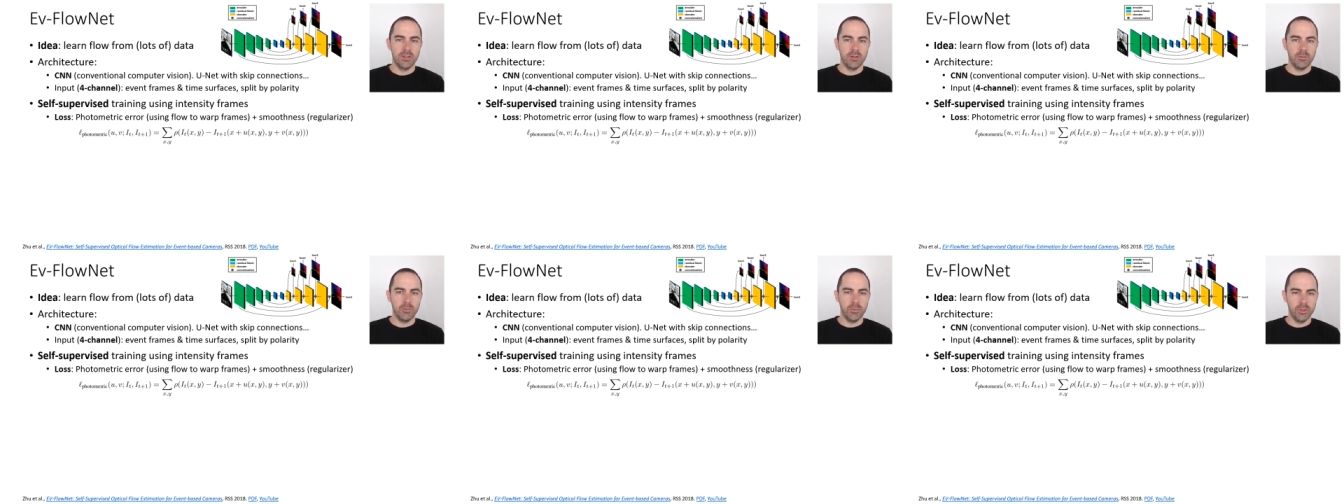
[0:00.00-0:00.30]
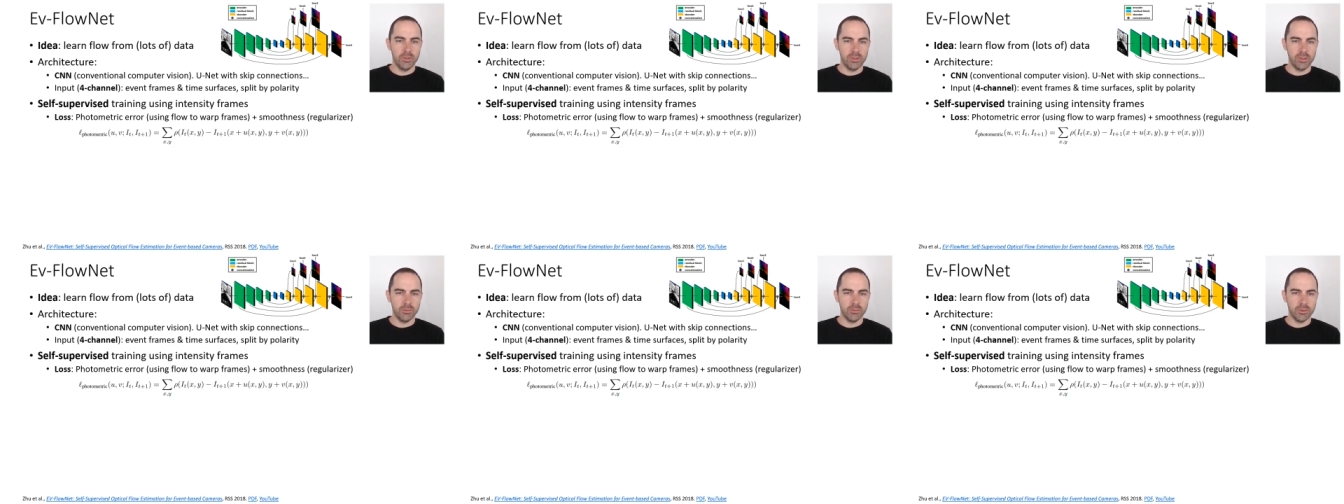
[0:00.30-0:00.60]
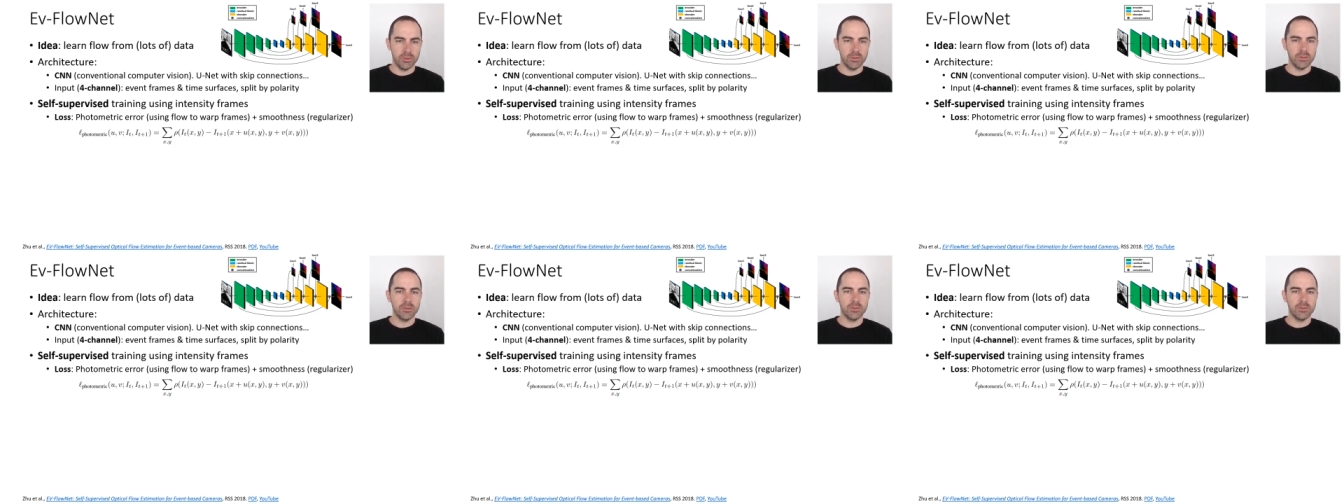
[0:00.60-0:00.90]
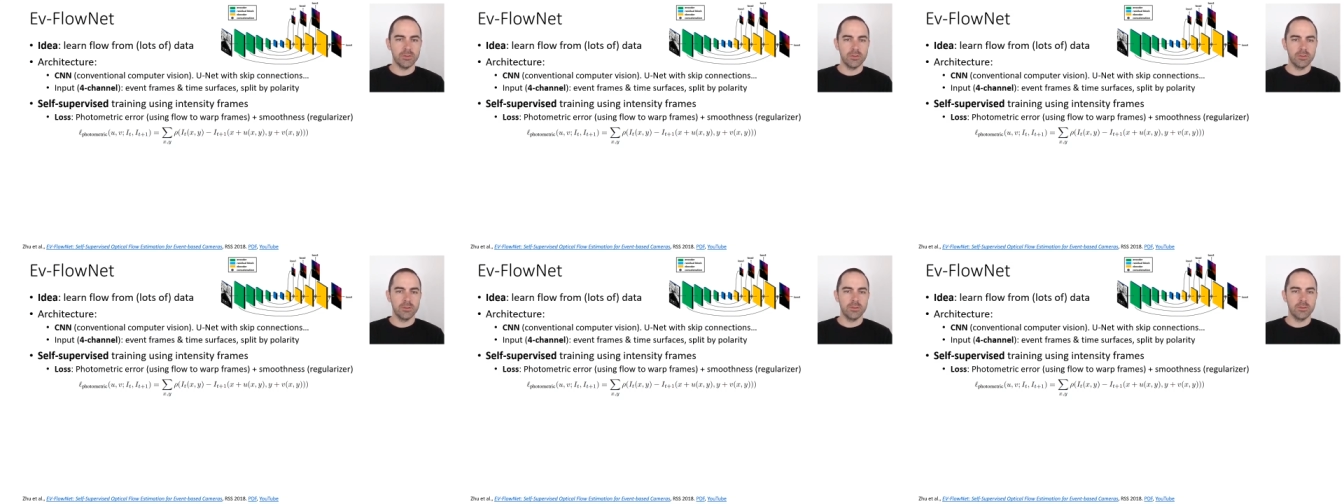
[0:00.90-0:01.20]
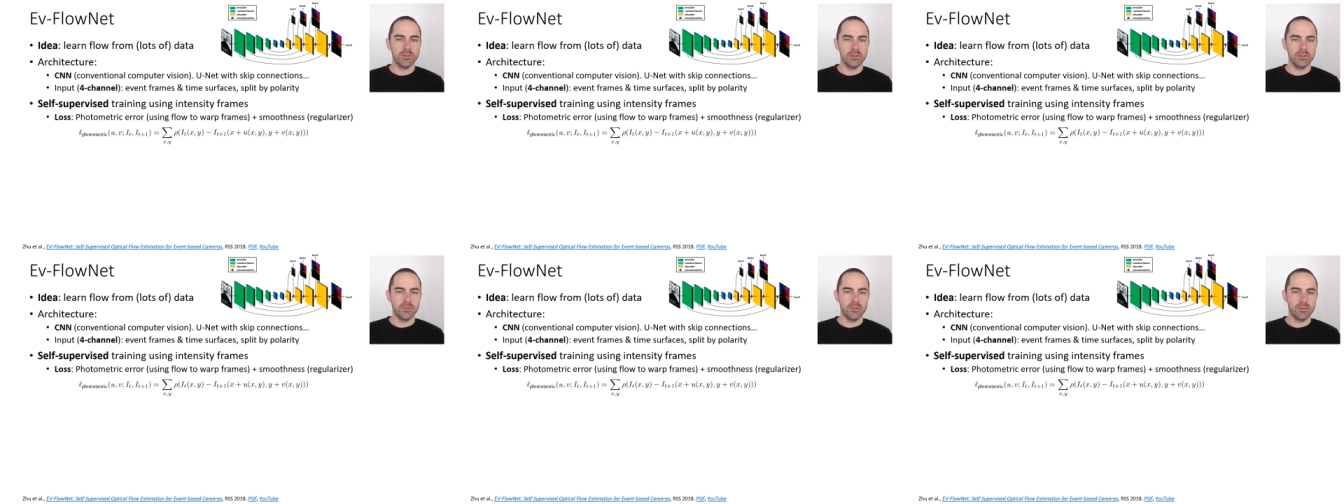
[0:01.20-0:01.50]
plausible
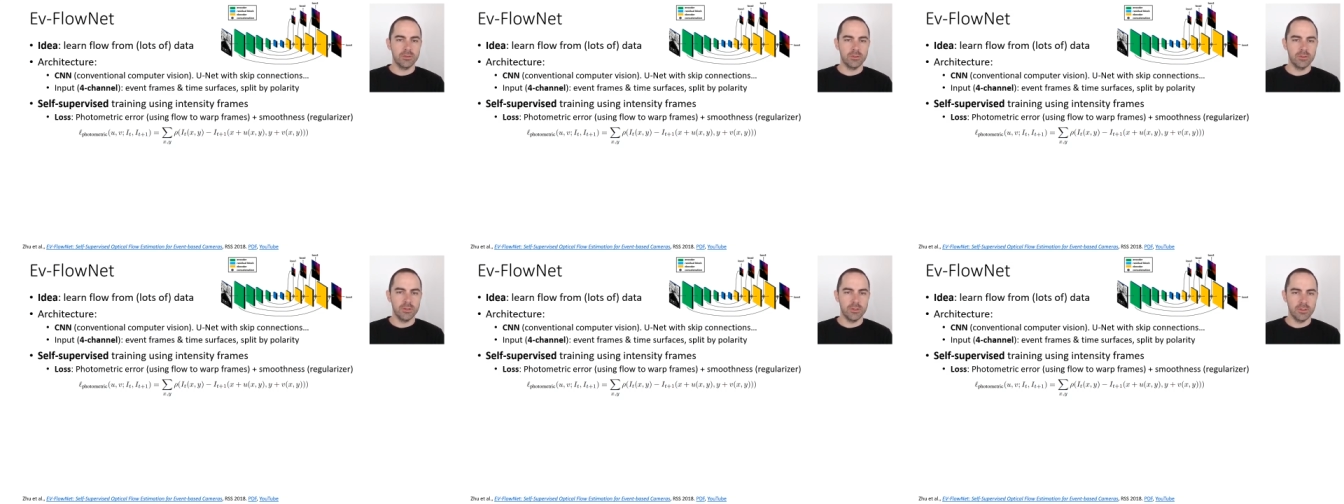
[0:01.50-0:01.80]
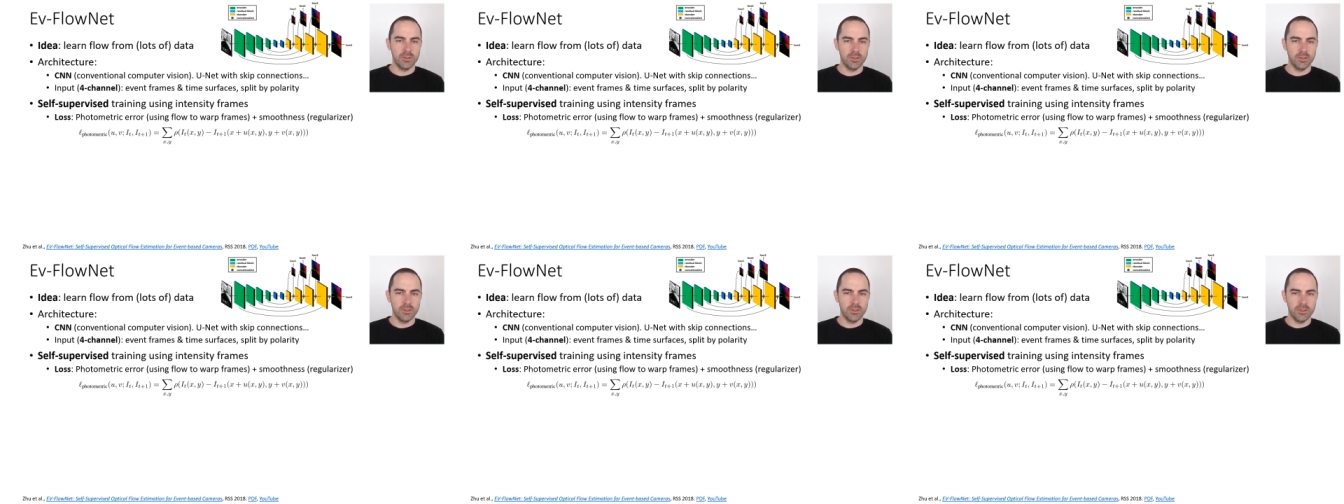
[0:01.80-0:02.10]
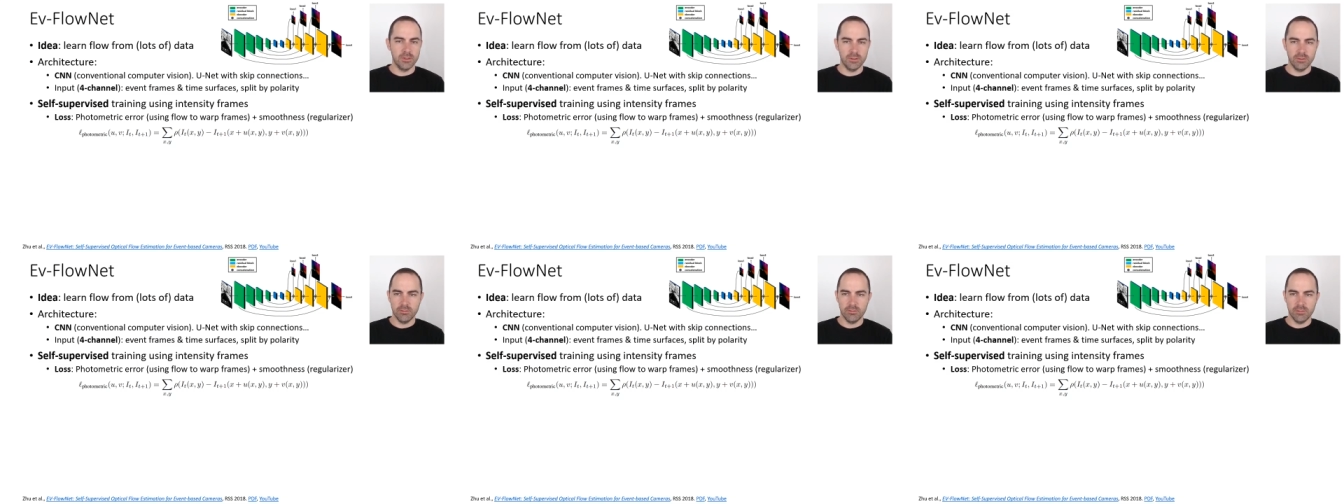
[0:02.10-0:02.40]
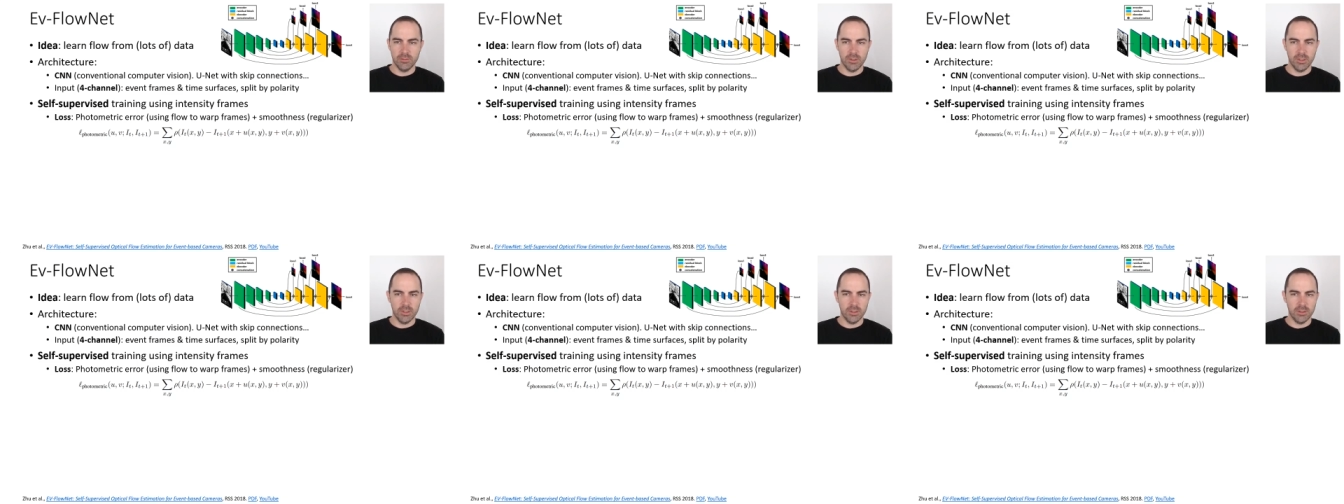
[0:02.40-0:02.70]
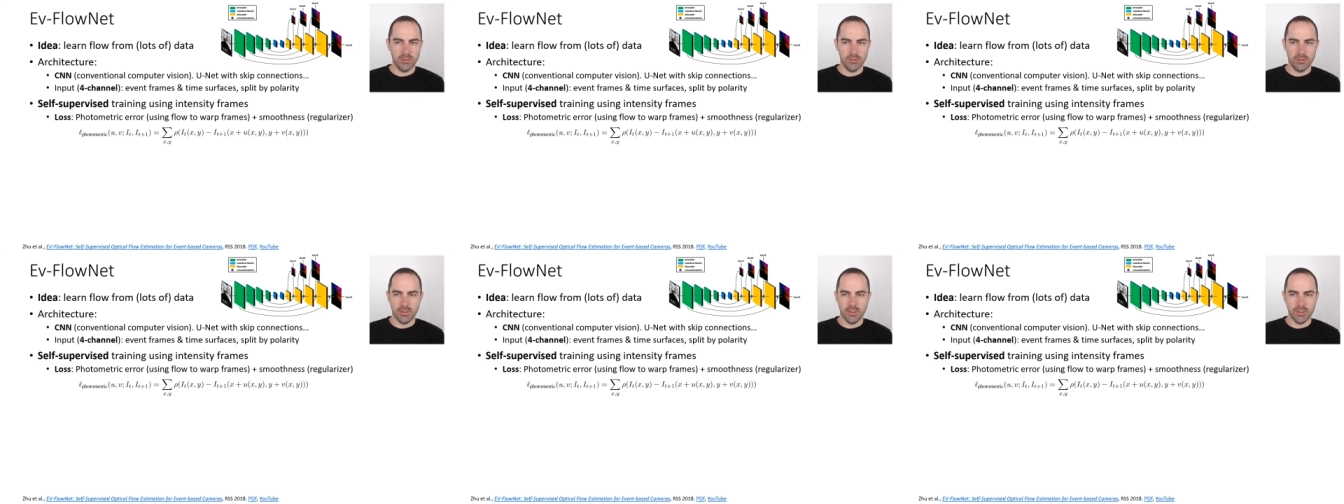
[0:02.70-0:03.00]
and,
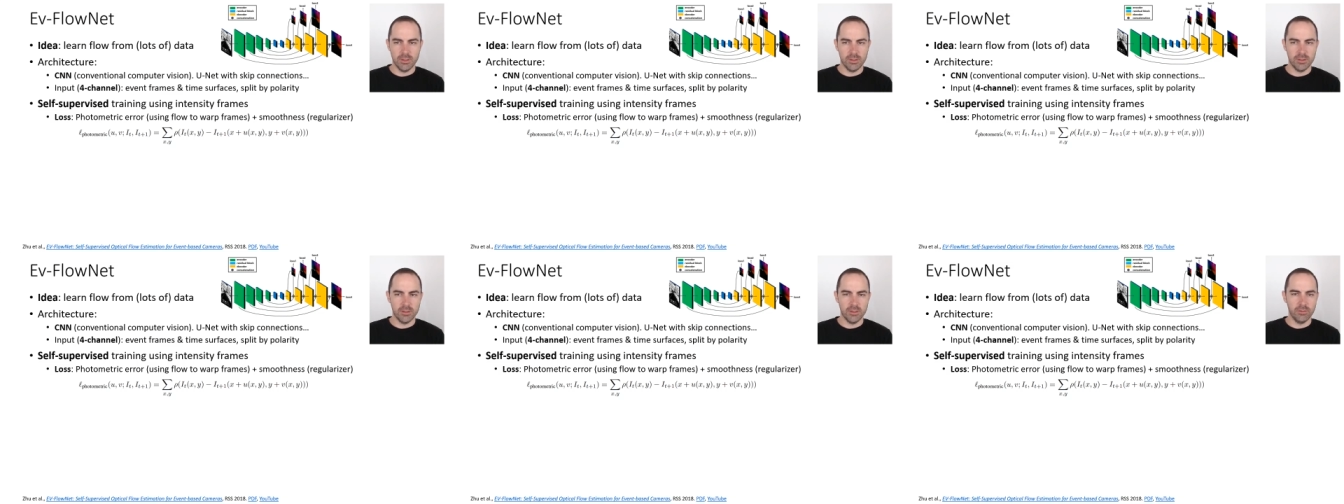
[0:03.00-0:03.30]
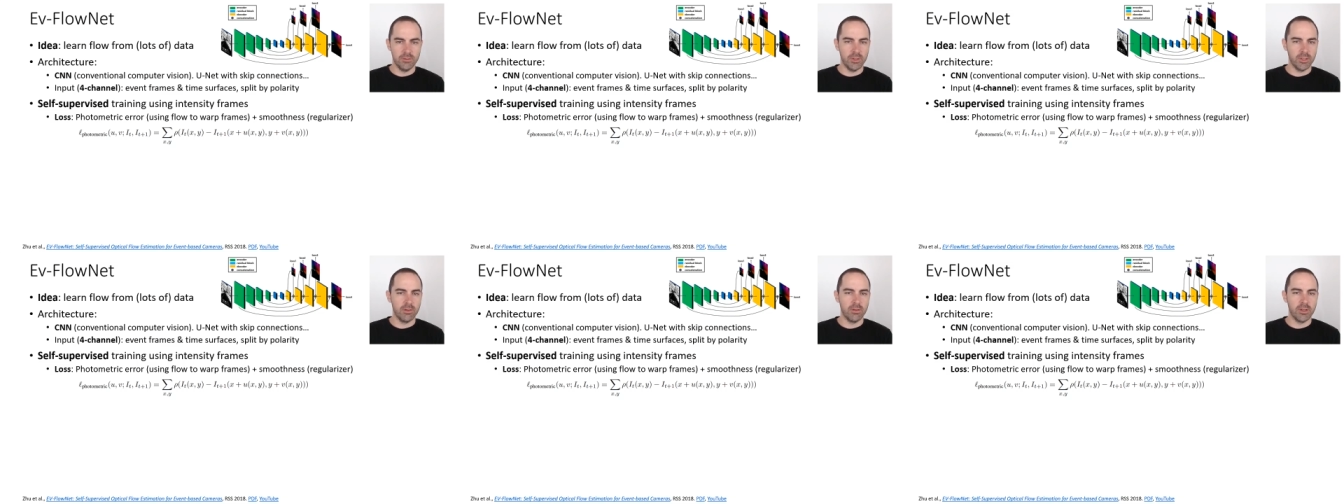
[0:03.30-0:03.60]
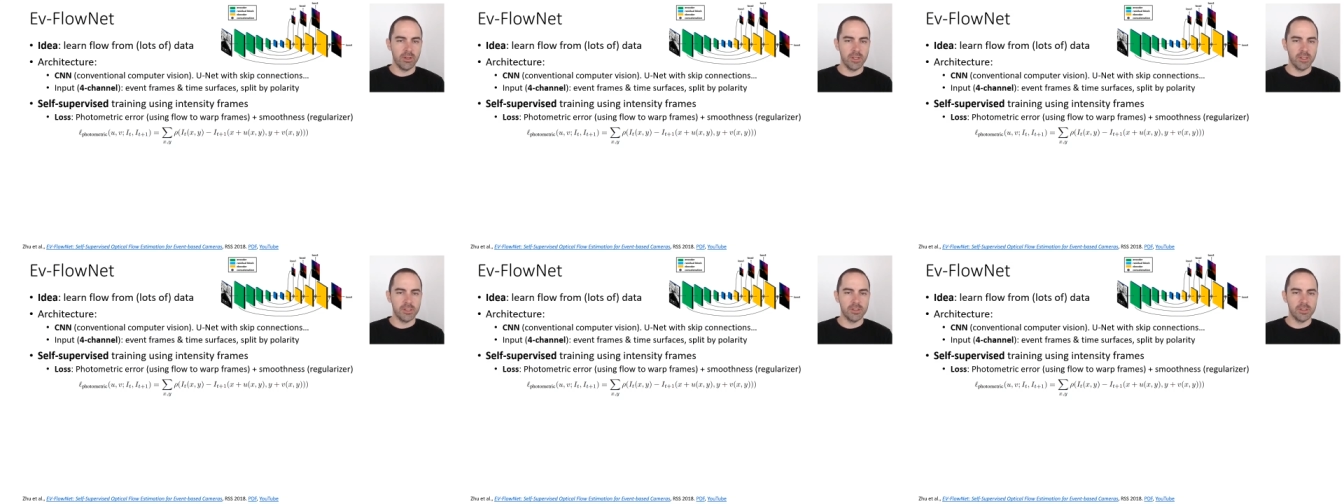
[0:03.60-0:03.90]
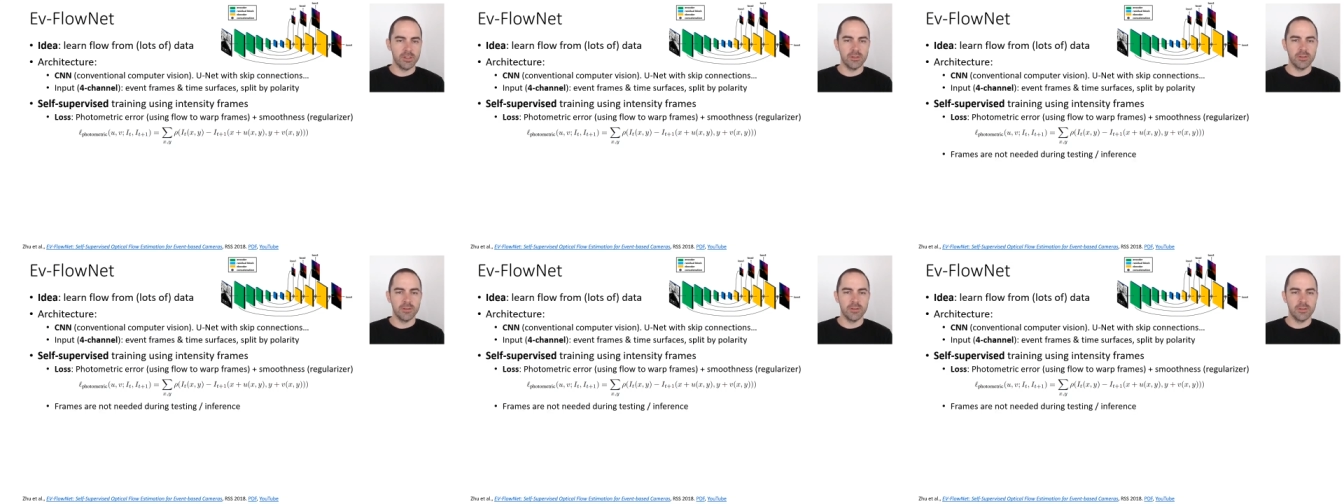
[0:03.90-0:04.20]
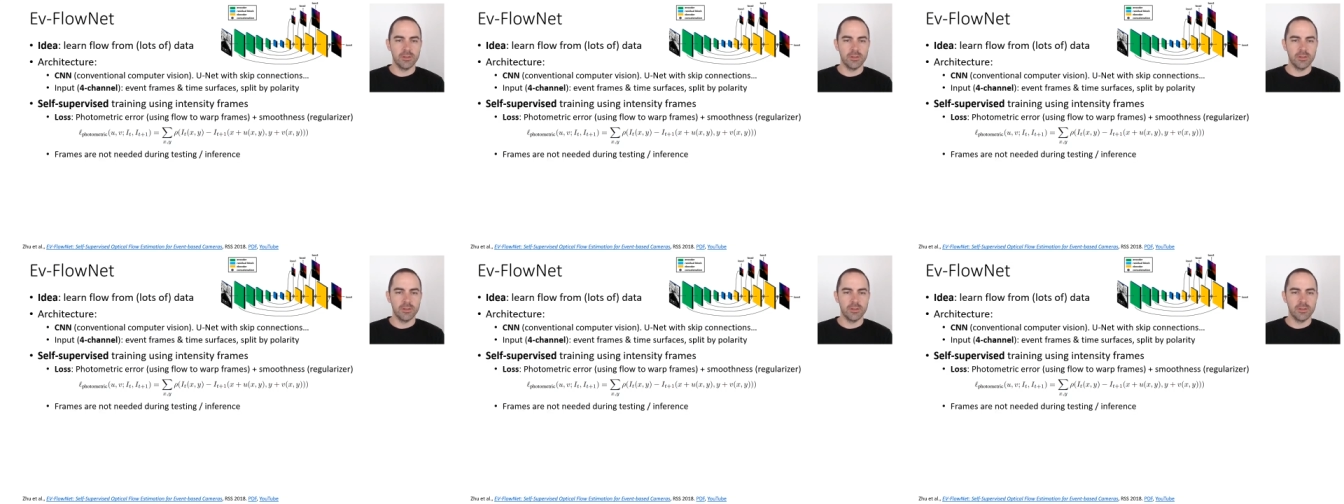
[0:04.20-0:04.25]
and that's the regularizer